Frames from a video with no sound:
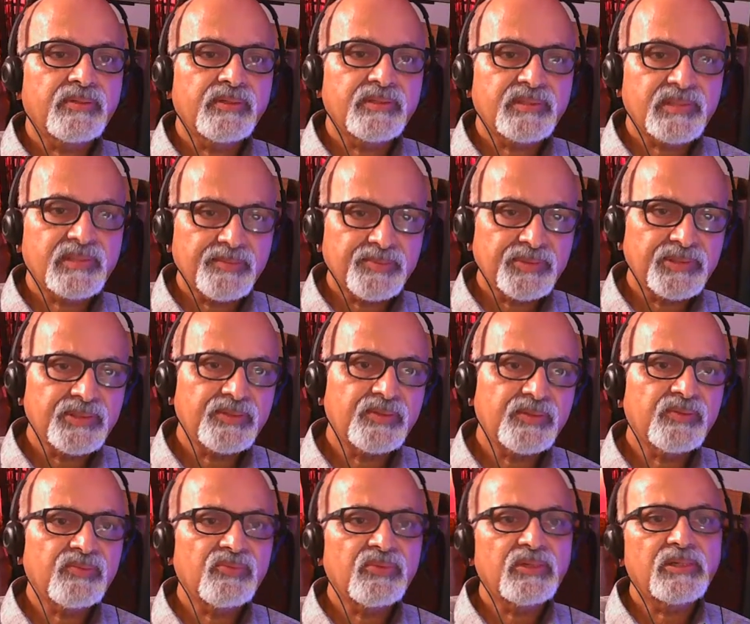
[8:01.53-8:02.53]
the
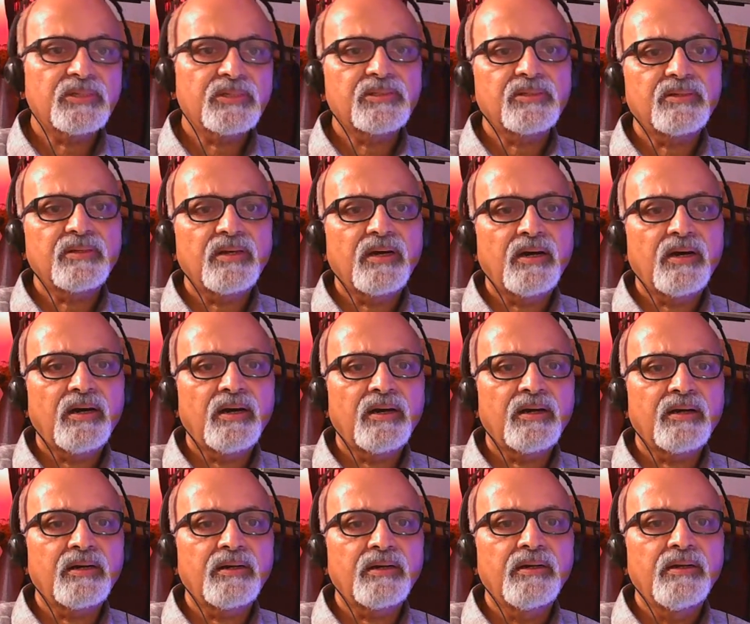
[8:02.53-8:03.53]
subsequent weeks
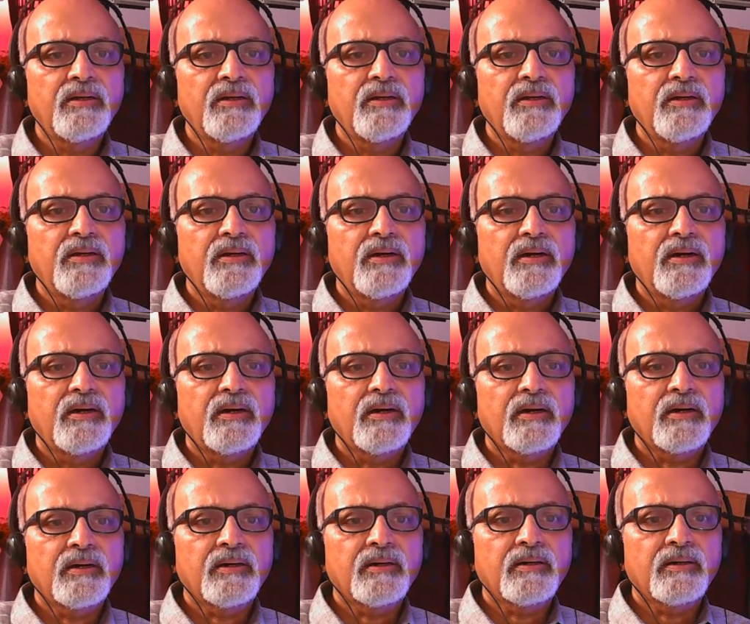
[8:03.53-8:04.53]
are
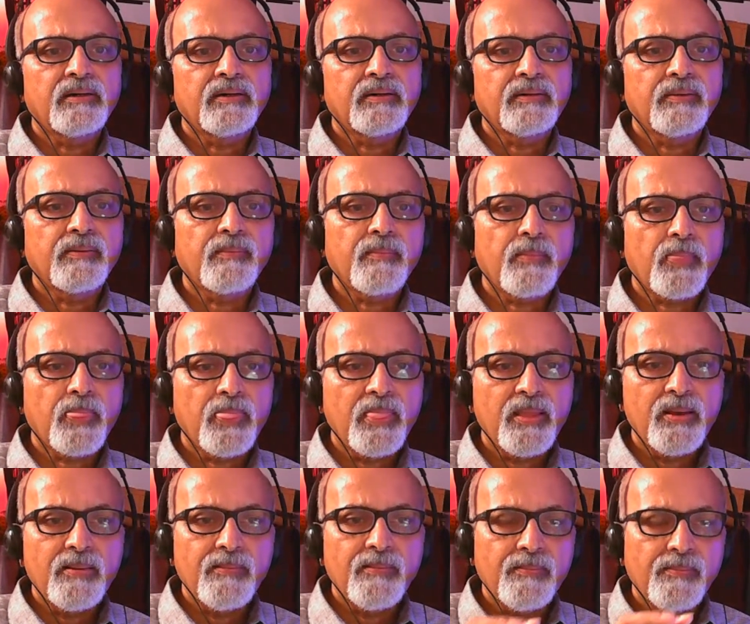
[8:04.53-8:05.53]
uh,
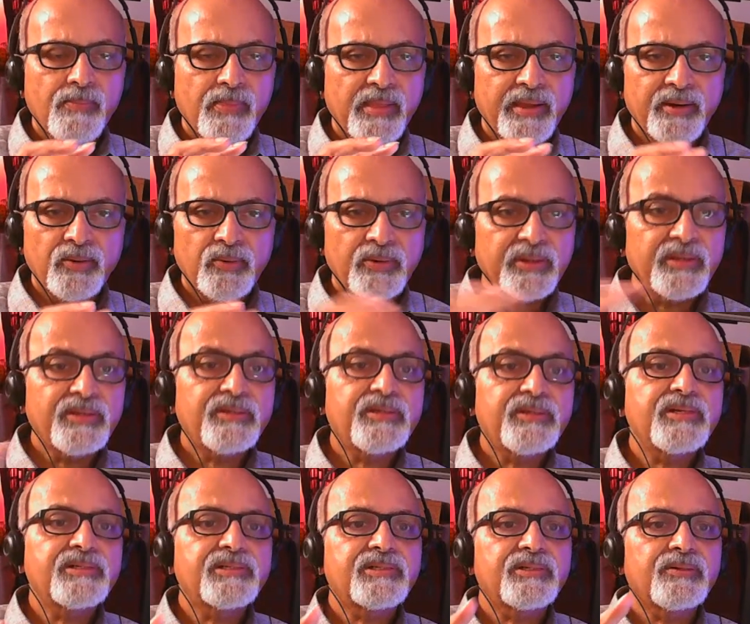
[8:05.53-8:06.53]
an
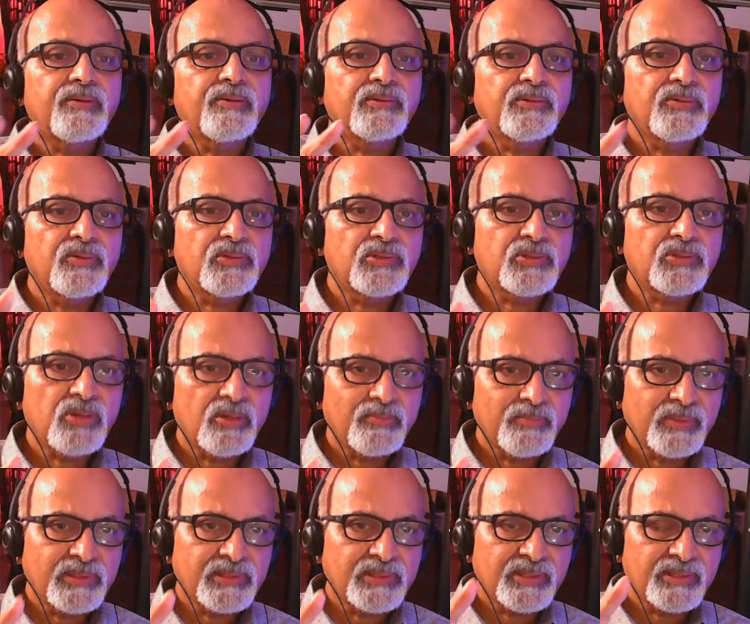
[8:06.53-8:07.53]
orientation on those
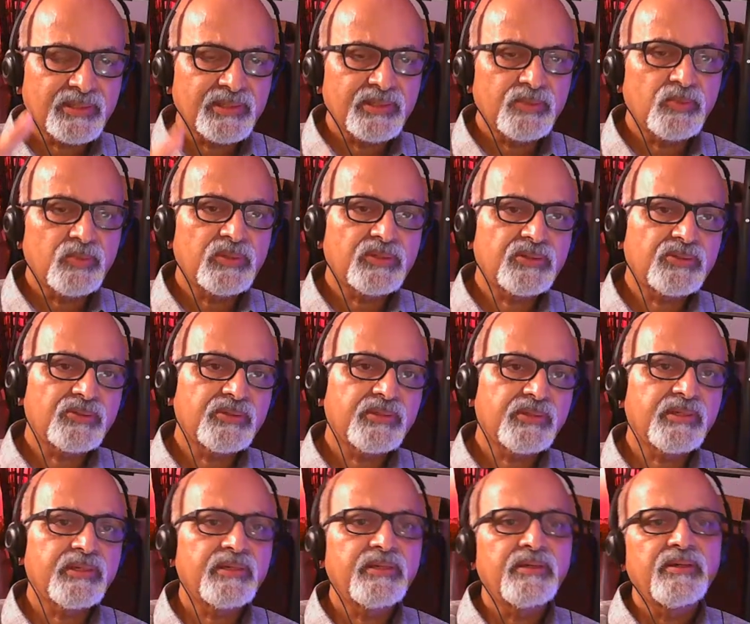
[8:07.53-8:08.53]
topics are given to
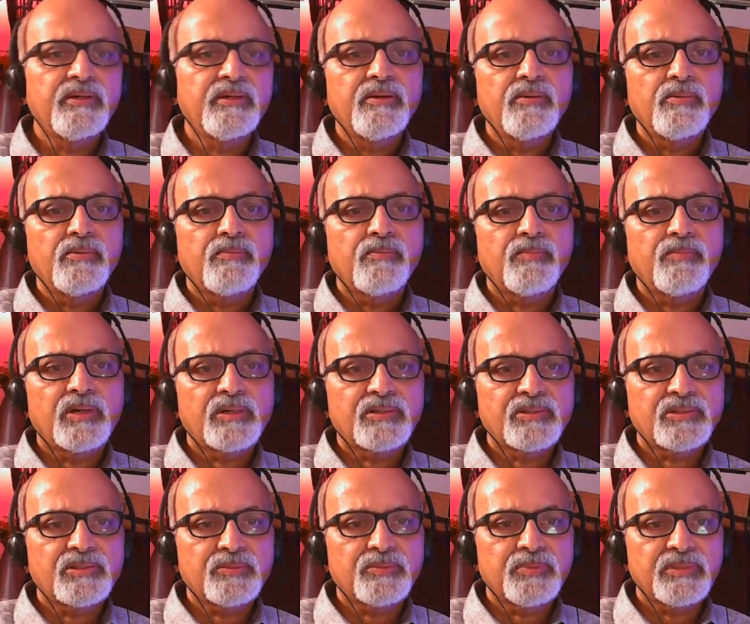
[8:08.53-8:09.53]
the
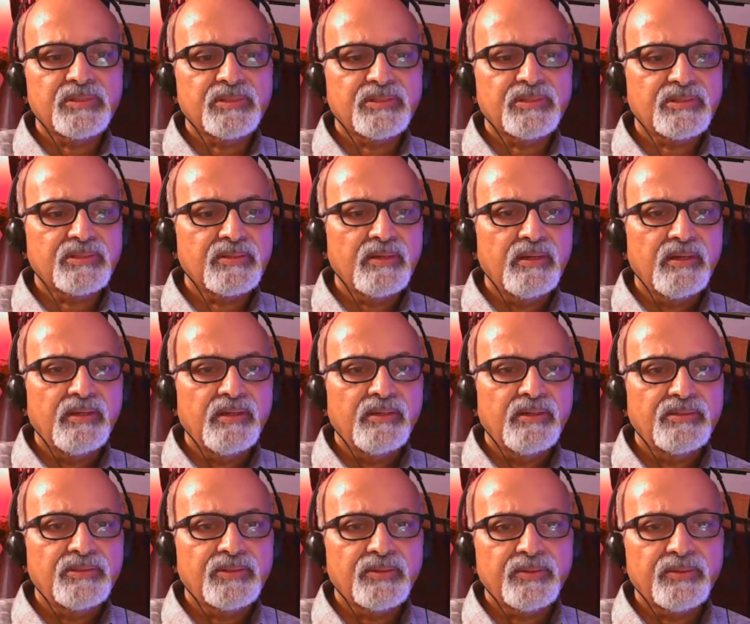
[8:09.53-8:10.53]
participants.
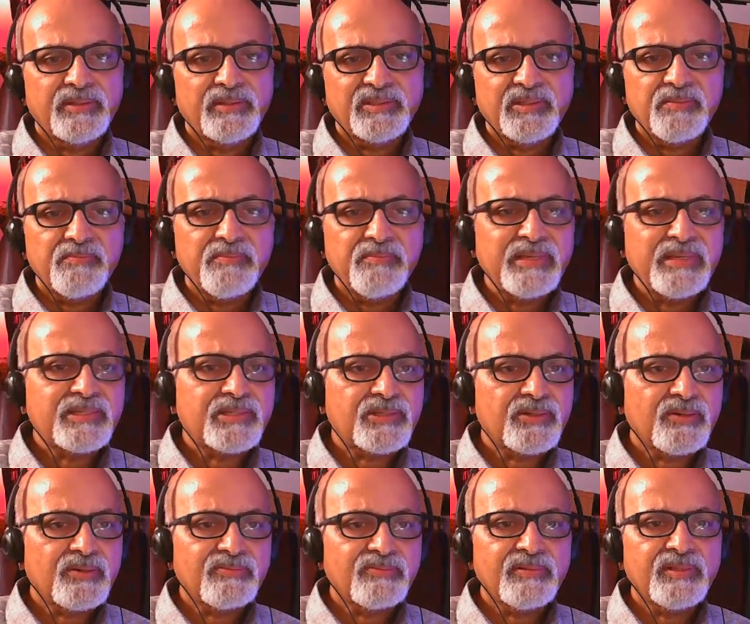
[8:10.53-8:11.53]
So it is a mix
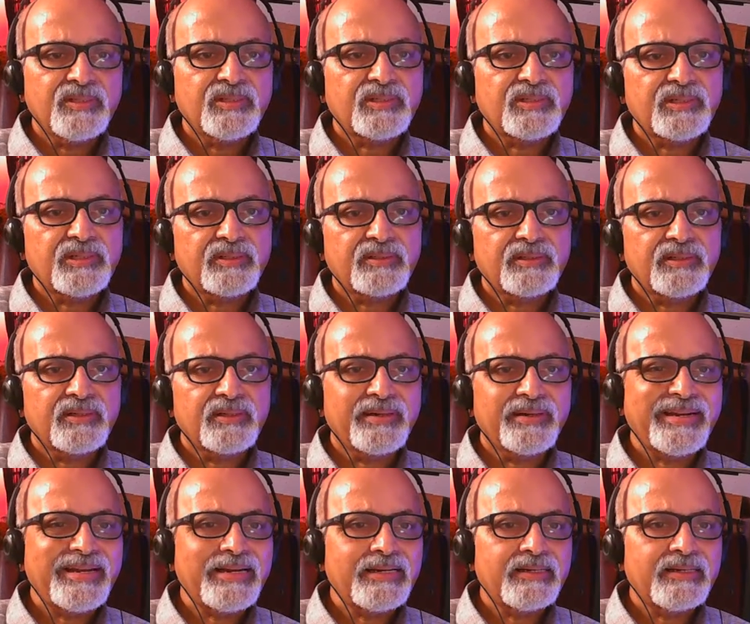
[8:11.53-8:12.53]
of instructor
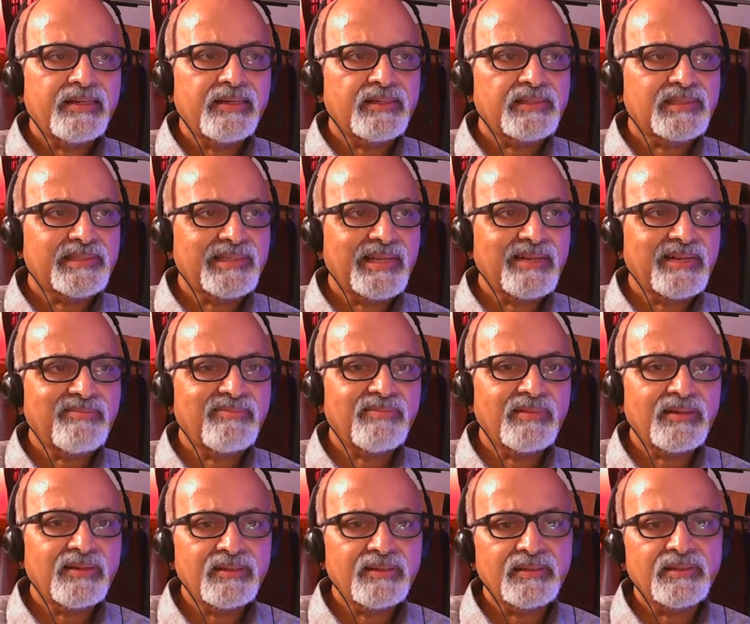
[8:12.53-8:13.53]
led and self
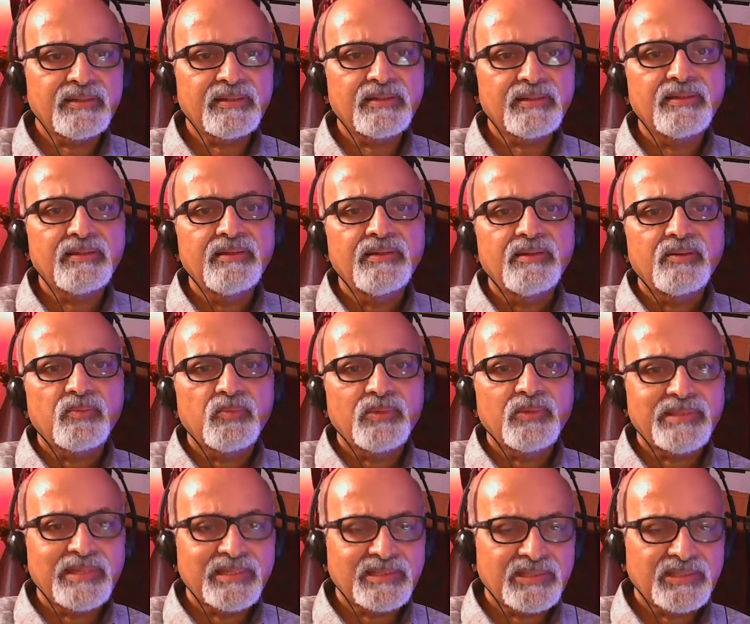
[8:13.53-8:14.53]
learning
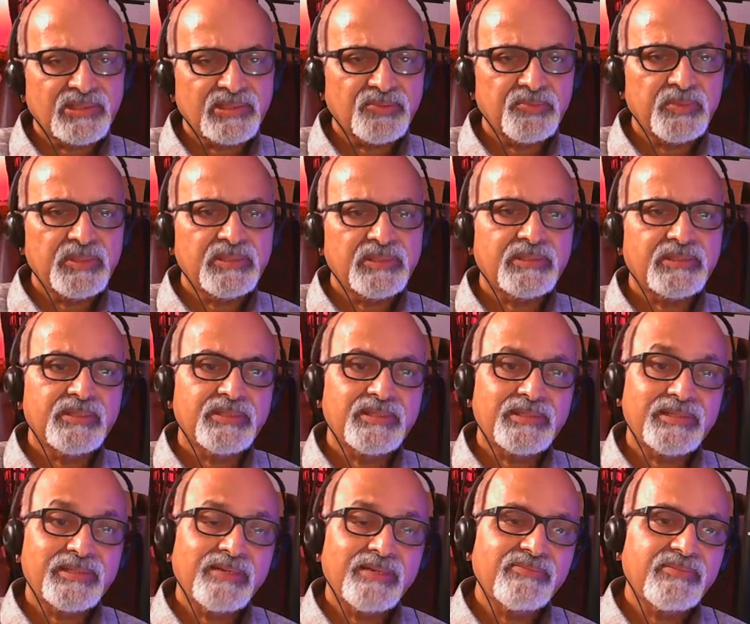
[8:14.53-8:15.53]
with assessments and
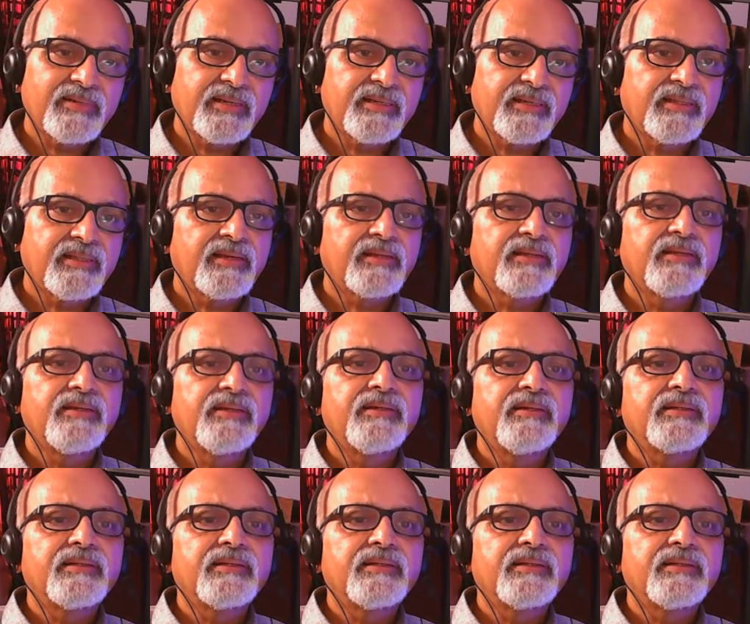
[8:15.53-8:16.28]
stuff like that.